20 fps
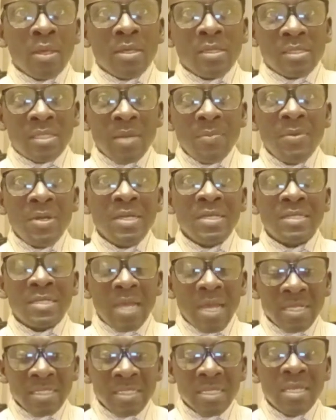Someone
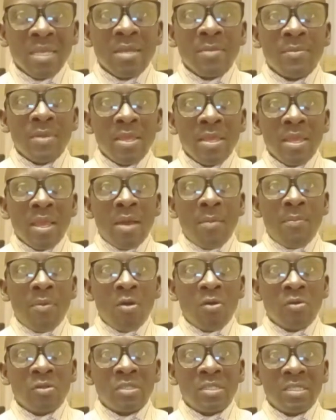is asking me
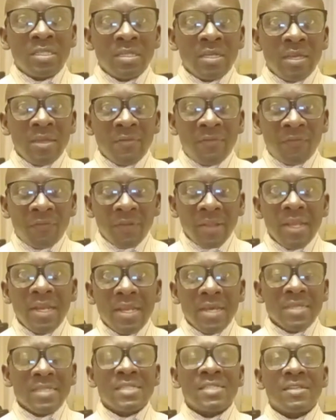about a
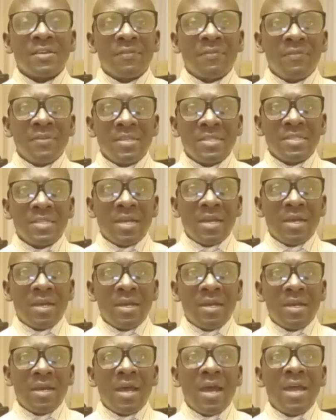freelancer visa,
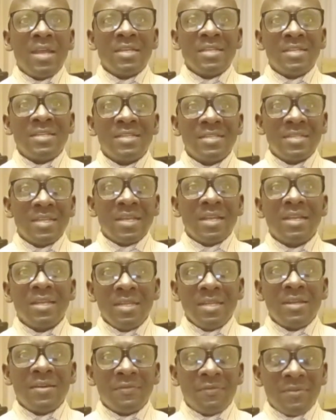and it is a
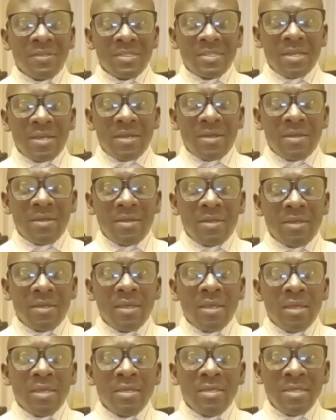cleaner visa.
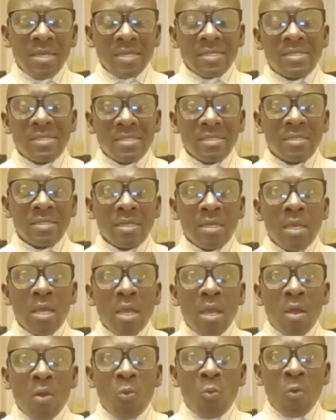Yes,
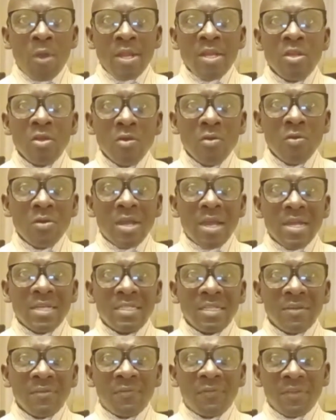when you look
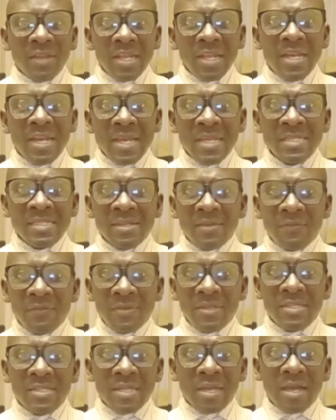at a freelancer
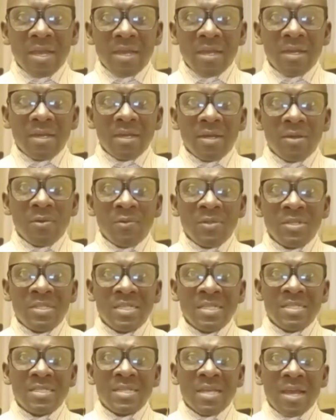visa,
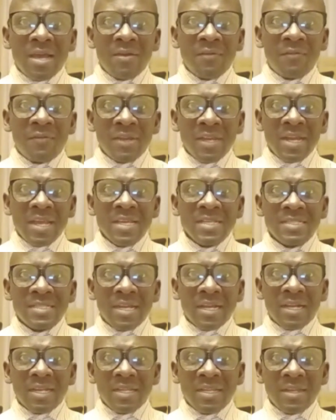which is a
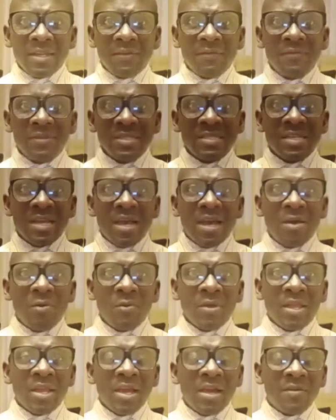freelancer cleaner visa,
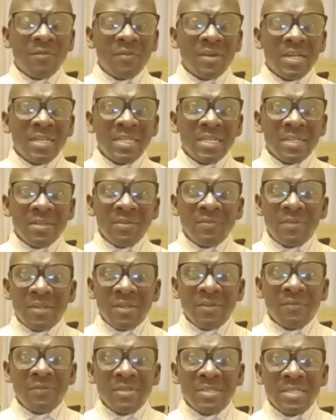we have a
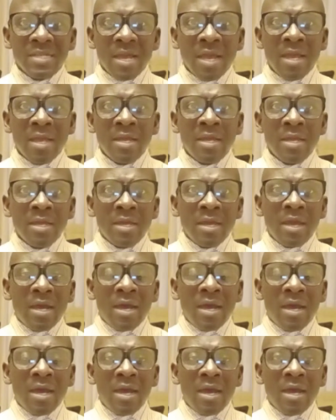delivery visa,
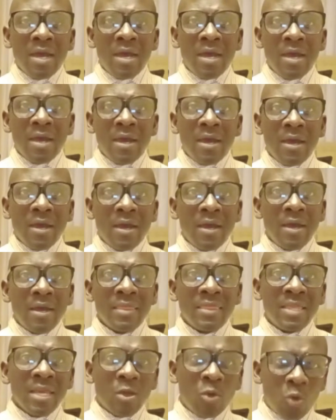
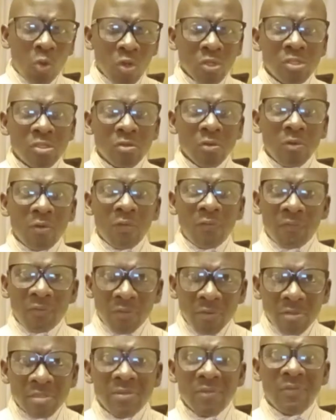the cost of
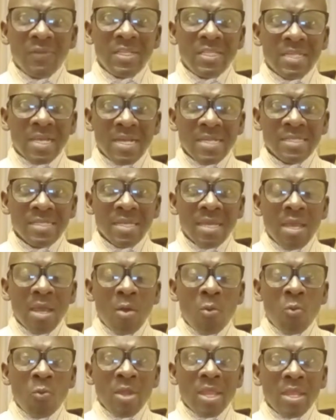those visas,
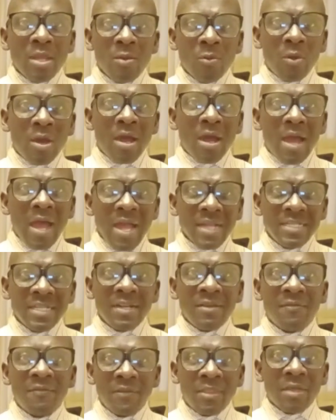we
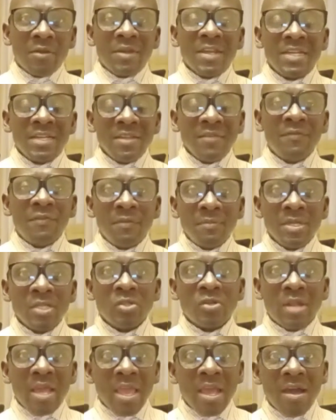actually, for the right
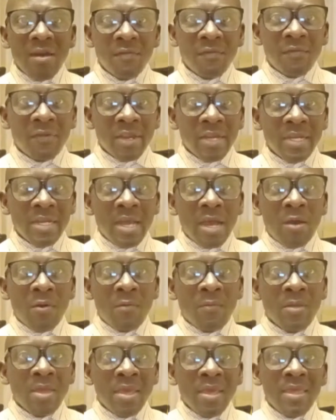information I have right
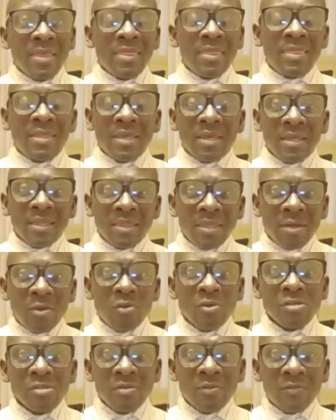now, the
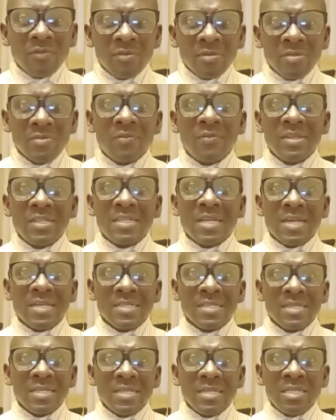cost of those
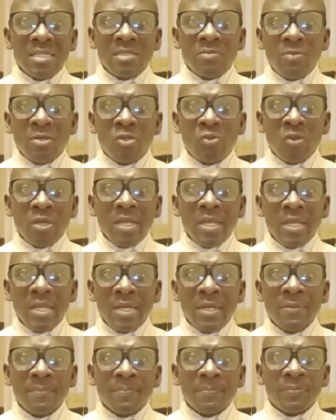visas is
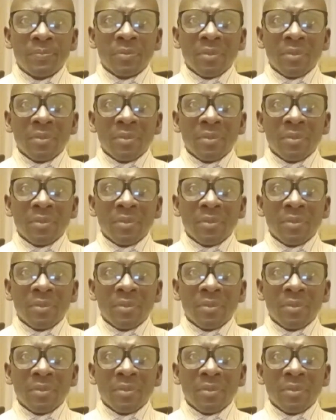between